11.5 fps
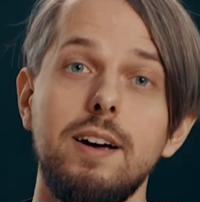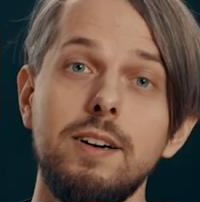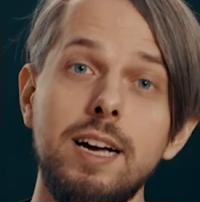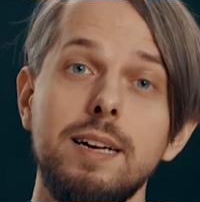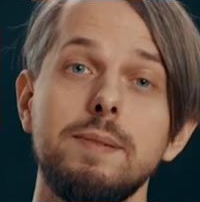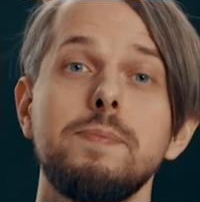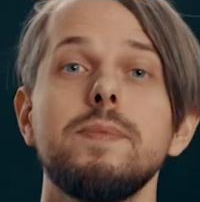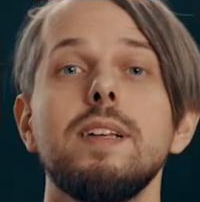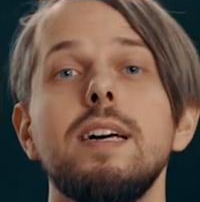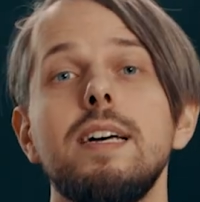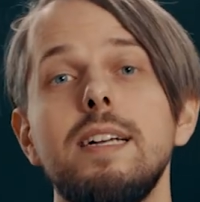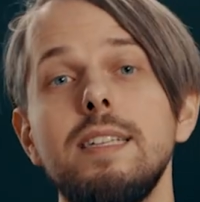Okay,
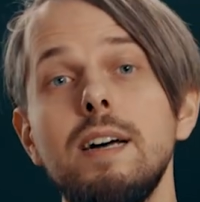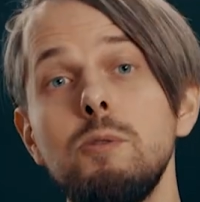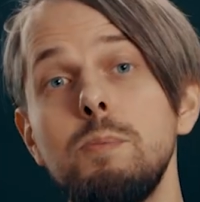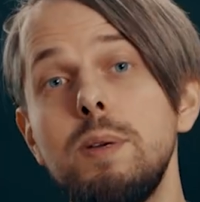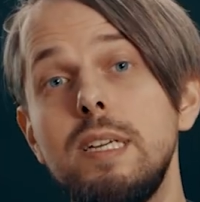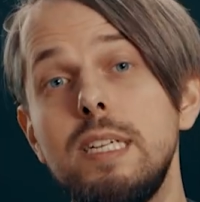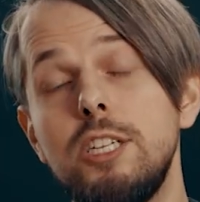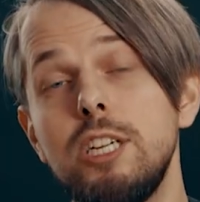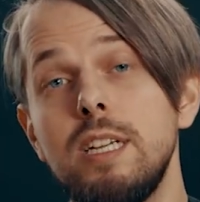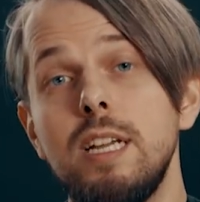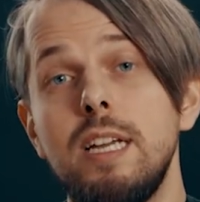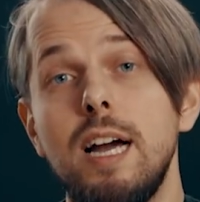uh, that would be
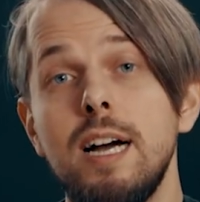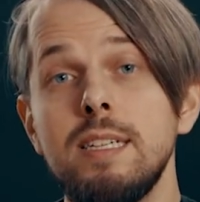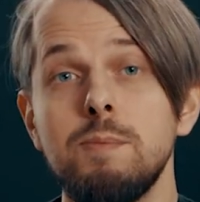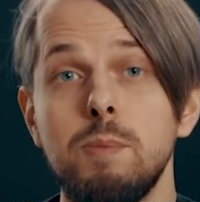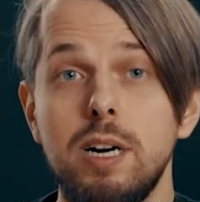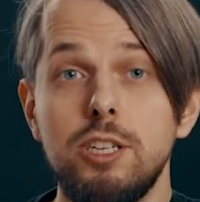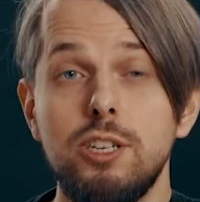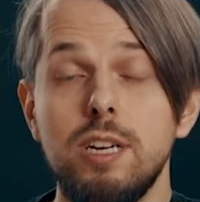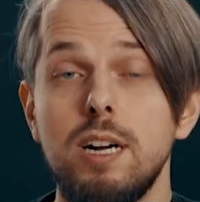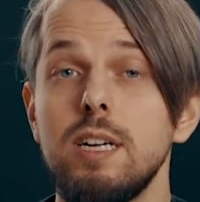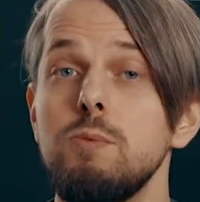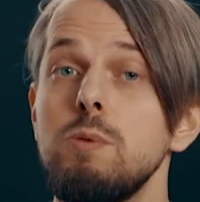generally as much
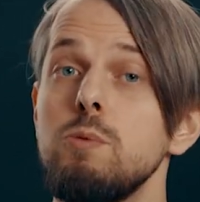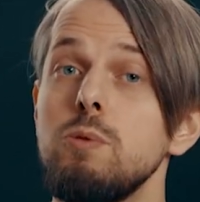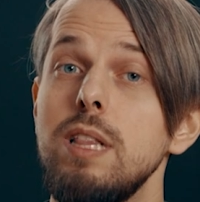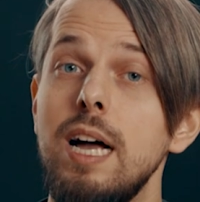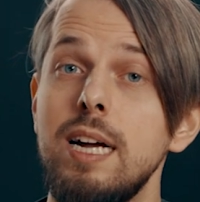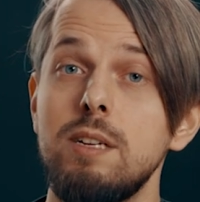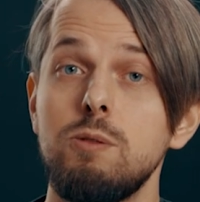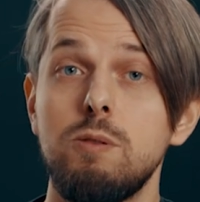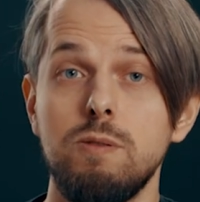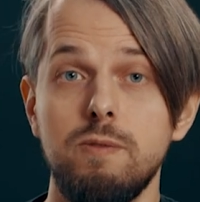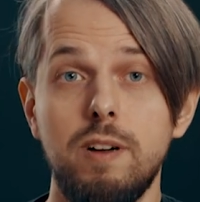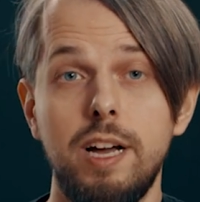as we would like to
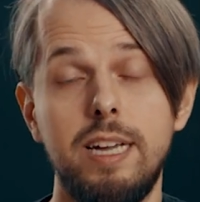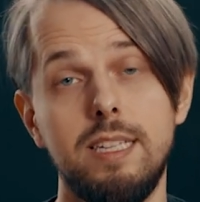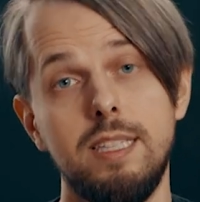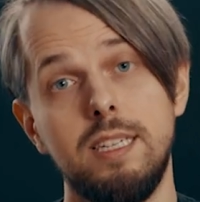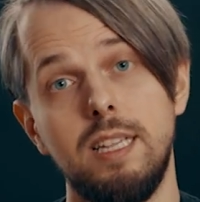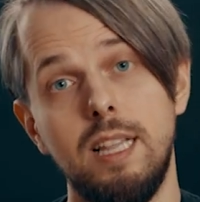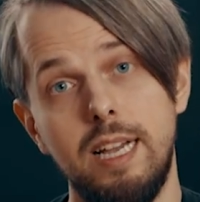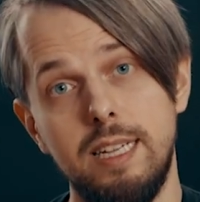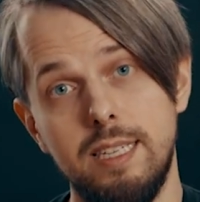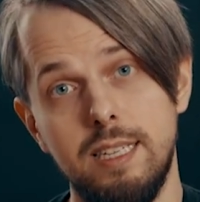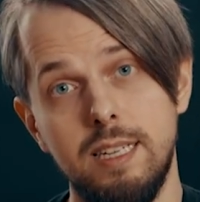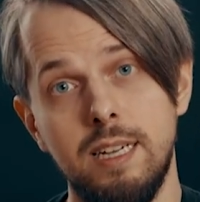convey in this
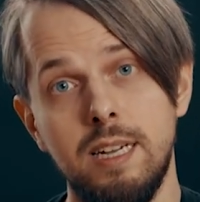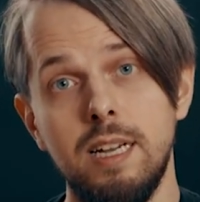lesson.